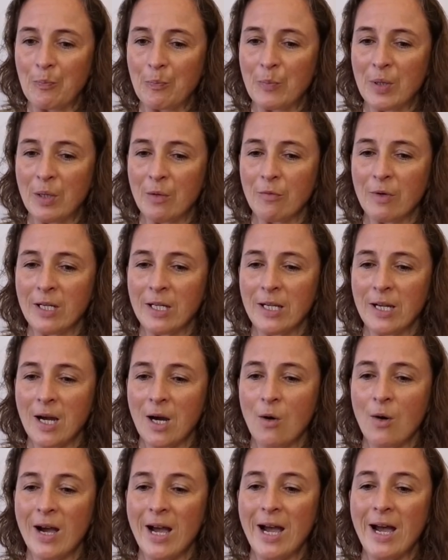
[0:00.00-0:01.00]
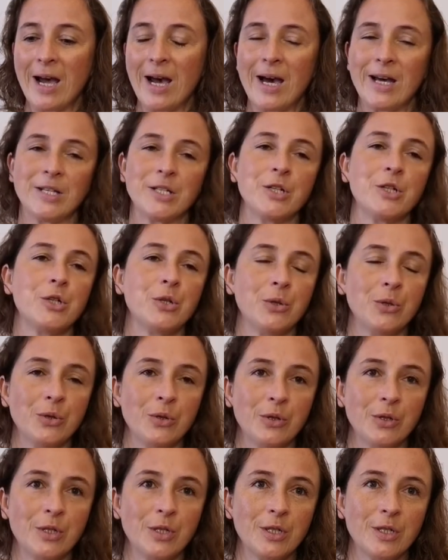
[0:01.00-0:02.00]
but really our
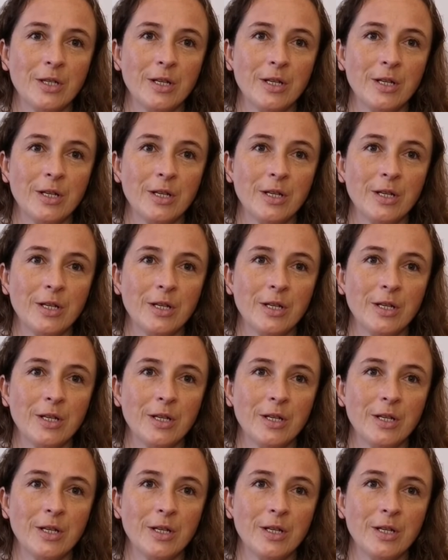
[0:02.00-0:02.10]
attitude